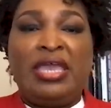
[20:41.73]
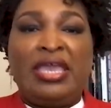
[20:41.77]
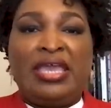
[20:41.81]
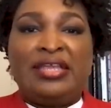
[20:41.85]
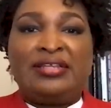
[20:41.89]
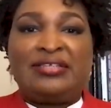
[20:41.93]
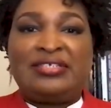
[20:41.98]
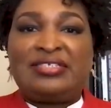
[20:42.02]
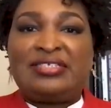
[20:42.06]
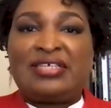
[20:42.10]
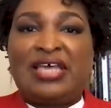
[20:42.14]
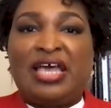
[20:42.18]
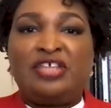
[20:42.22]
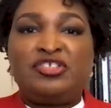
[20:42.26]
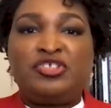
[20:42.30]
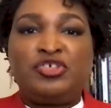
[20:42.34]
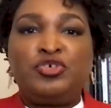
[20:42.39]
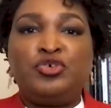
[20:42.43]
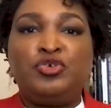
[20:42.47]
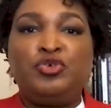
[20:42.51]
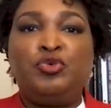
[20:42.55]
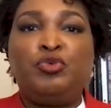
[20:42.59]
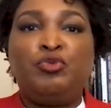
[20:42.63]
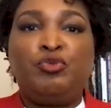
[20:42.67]
It
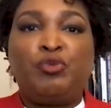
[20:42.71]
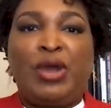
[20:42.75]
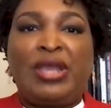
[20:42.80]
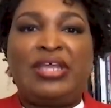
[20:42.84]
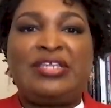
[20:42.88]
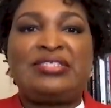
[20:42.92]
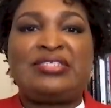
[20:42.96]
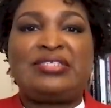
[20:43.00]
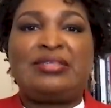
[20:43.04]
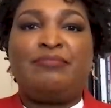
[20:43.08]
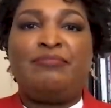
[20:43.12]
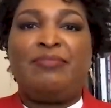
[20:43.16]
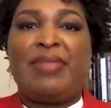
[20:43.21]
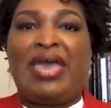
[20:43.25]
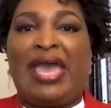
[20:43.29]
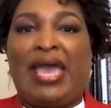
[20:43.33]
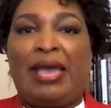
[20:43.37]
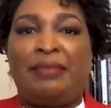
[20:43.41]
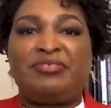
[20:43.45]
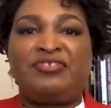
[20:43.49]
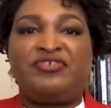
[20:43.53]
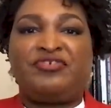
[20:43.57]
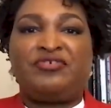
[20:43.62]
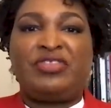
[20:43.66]
decides who writes the
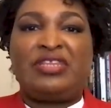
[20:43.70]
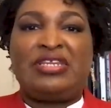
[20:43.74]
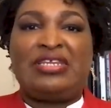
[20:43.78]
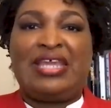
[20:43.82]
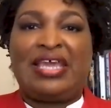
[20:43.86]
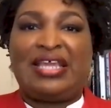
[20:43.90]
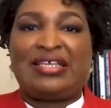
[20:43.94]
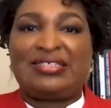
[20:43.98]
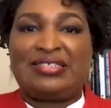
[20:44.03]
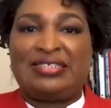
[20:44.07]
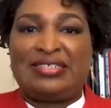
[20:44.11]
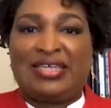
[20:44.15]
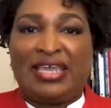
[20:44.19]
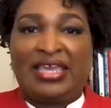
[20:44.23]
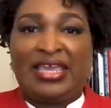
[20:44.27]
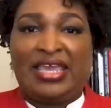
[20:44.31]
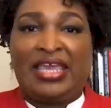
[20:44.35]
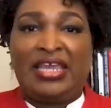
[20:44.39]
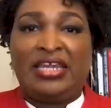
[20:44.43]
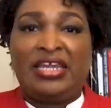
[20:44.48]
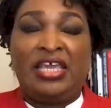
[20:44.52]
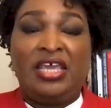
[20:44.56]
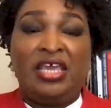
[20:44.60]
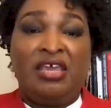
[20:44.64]
maps for the next
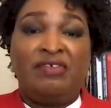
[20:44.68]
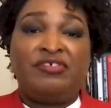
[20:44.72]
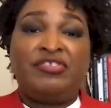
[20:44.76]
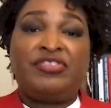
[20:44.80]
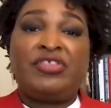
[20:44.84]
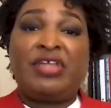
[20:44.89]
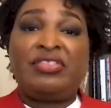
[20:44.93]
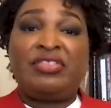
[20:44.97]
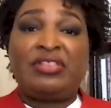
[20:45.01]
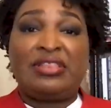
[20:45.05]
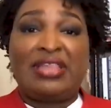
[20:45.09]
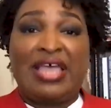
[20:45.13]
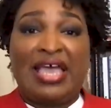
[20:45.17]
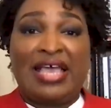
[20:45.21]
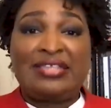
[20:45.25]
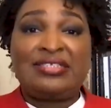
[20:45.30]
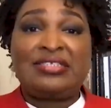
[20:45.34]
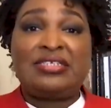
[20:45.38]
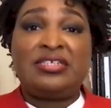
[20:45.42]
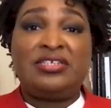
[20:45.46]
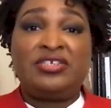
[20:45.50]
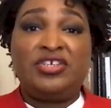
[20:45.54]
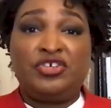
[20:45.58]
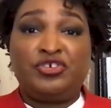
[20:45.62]
decade. If you thought the
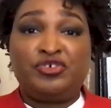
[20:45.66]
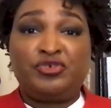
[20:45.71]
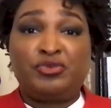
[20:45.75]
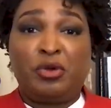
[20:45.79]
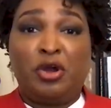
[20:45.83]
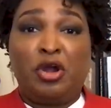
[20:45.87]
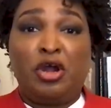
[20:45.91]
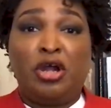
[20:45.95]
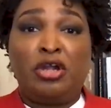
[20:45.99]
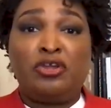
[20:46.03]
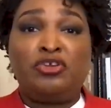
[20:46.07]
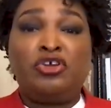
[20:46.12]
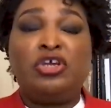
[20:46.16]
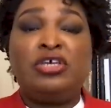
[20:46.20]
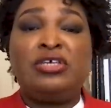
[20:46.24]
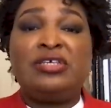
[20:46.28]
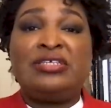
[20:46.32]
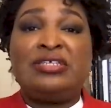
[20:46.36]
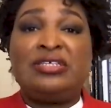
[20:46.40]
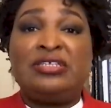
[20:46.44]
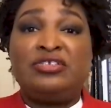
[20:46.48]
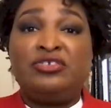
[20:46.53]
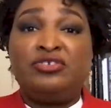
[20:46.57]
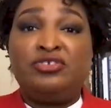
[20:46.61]
last ten years were hard,
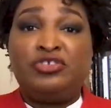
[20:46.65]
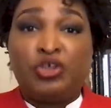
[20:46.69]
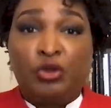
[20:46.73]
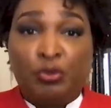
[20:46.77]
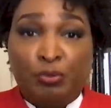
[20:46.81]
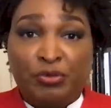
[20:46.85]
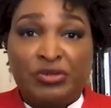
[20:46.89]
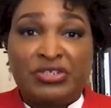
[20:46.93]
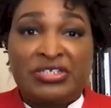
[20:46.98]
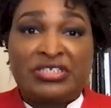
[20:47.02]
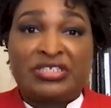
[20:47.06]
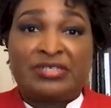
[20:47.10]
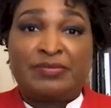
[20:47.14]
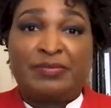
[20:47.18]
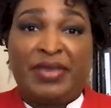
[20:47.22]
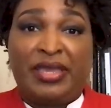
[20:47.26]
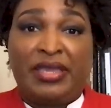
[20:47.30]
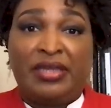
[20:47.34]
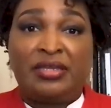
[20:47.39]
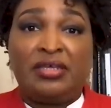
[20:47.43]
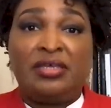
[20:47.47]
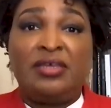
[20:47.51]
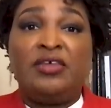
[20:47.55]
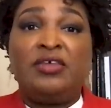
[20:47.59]
don't
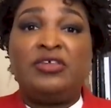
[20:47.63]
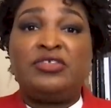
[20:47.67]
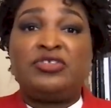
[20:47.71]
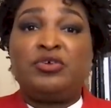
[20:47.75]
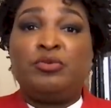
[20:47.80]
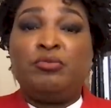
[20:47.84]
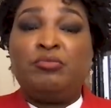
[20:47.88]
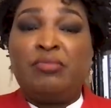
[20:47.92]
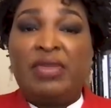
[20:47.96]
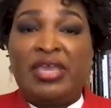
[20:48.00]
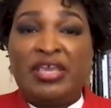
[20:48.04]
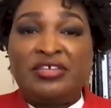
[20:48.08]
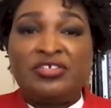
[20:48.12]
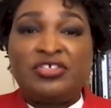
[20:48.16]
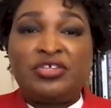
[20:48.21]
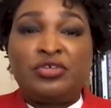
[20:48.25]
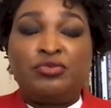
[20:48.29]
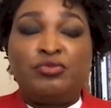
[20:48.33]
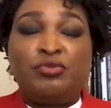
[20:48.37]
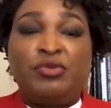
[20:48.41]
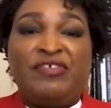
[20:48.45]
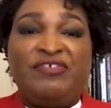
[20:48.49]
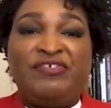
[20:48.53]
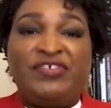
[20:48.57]
participate. So make
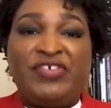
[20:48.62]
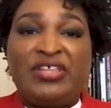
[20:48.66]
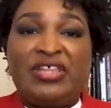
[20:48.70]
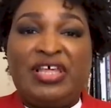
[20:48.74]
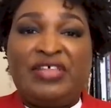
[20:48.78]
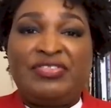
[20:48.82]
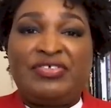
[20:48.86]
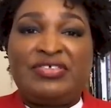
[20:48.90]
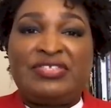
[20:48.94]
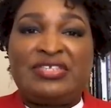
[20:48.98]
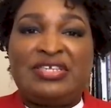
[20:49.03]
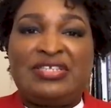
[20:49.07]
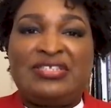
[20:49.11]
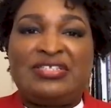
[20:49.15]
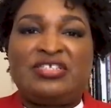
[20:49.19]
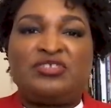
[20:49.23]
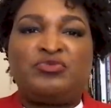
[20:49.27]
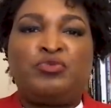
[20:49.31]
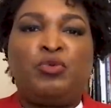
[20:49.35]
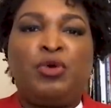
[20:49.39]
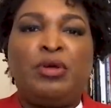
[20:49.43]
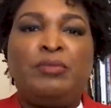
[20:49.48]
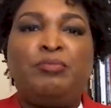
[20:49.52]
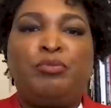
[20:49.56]
certain we fill out the
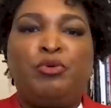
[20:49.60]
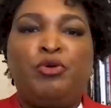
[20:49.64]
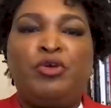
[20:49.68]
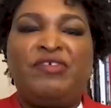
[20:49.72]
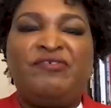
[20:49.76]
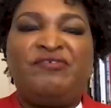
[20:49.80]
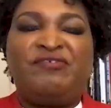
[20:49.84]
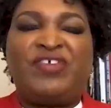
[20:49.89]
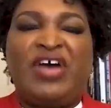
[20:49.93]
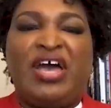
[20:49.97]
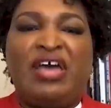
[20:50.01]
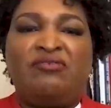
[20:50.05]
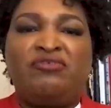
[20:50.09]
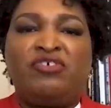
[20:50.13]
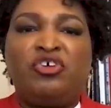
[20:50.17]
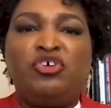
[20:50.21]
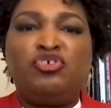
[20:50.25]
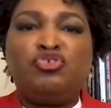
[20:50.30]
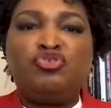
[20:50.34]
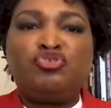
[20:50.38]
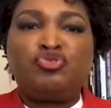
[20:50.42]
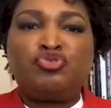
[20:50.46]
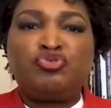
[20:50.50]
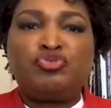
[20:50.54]
census. one point five
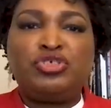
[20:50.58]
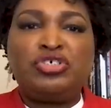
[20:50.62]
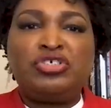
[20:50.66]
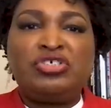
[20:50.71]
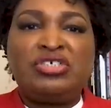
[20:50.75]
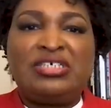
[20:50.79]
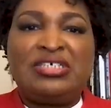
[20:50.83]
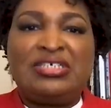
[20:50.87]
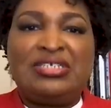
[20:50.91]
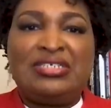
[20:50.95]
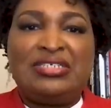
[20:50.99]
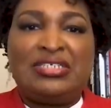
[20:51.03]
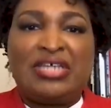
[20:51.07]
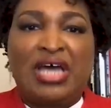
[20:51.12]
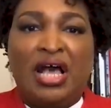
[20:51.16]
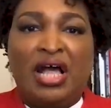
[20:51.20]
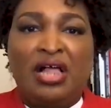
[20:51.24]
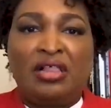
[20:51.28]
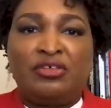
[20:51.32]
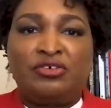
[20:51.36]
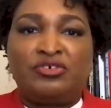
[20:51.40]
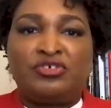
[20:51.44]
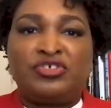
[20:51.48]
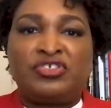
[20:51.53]
trillion
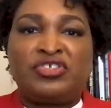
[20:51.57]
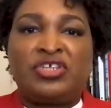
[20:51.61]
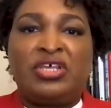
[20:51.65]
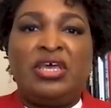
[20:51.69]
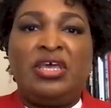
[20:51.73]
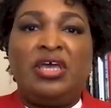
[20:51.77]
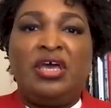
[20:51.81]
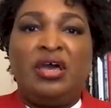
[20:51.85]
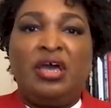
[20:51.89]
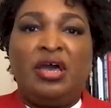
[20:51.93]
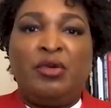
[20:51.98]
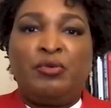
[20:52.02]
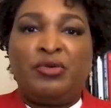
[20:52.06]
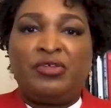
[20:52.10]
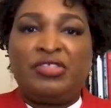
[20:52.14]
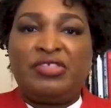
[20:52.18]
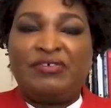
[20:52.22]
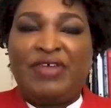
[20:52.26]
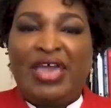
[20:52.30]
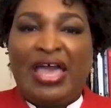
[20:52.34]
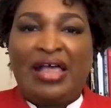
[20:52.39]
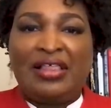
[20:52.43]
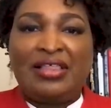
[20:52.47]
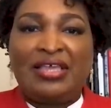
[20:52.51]
dollars worth
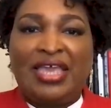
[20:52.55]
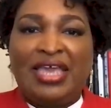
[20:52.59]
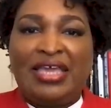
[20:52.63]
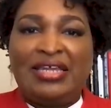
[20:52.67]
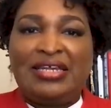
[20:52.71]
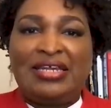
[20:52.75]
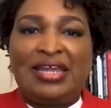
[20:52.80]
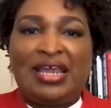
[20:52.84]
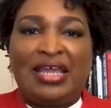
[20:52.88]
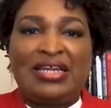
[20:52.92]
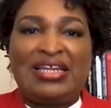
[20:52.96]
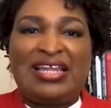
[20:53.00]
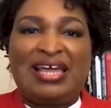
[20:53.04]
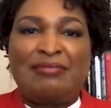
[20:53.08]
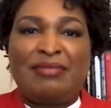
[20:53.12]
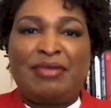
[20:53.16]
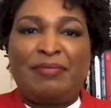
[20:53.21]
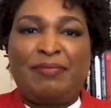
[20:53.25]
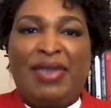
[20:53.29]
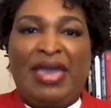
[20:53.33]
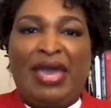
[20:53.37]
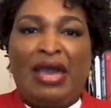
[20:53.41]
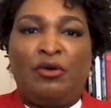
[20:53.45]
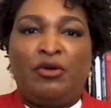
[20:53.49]
of allocated
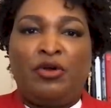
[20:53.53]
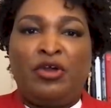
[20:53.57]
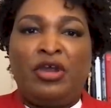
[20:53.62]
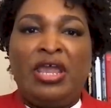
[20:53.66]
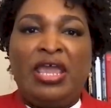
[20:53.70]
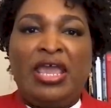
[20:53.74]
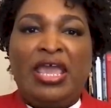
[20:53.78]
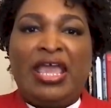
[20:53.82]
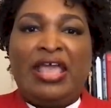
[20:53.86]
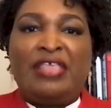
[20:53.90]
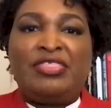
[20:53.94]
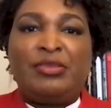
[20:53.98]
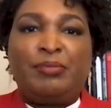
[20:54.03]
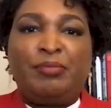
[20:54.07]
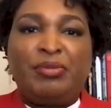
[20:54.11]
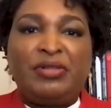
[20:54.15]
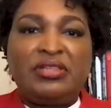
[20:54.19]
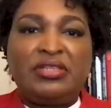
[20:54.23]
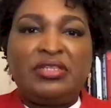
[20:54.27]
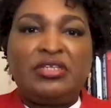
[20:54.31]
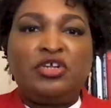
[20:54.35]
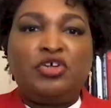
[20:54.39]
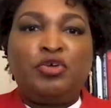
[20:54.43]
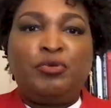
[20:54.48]
economic power and the
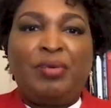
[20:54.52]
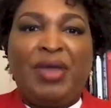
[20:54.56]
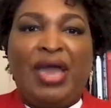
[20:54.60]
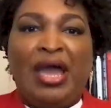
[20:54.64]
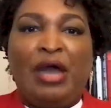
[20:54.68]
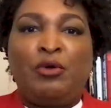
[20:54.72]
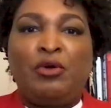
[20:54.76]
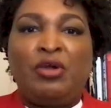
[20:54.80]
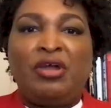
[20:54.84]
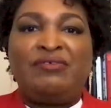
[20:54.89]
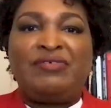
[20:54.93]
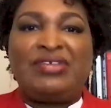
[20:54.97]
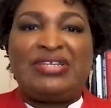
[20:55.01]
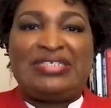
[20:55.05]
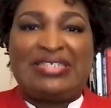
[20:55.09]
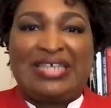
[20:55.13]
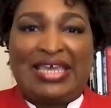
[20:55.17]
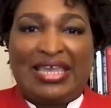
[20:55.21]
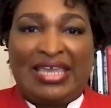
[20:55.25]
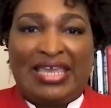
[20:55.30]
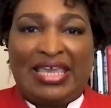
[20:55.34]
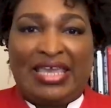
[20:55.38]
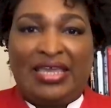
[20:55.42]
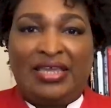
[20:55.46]
political power of a
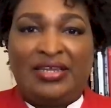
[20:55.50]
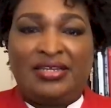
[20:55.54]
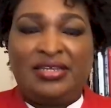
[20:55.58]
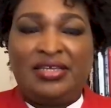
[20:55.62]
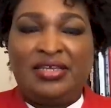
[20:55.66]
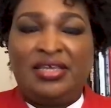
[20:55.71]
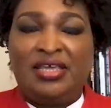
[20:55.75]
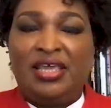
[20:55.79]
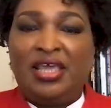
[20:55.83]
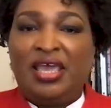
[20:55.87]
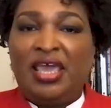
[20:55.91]
decade.